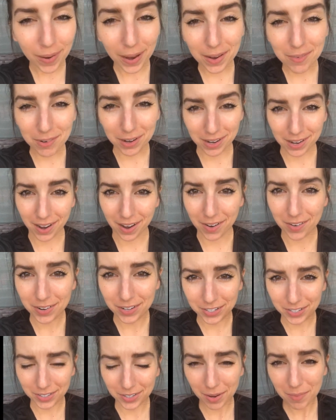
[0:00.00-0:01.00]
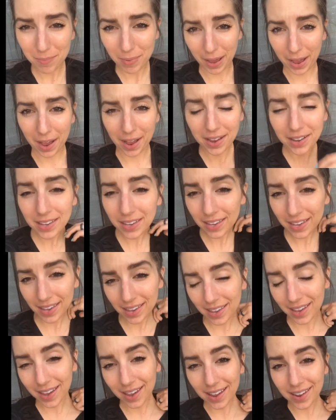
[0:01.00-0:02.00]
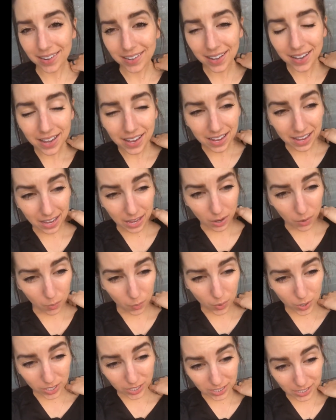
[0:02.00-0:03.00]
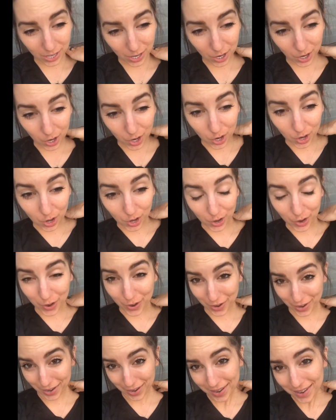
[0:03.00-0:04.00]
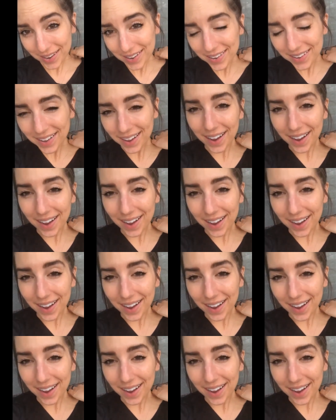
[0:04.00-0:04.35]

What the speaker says: my workout. I just got back and it was good.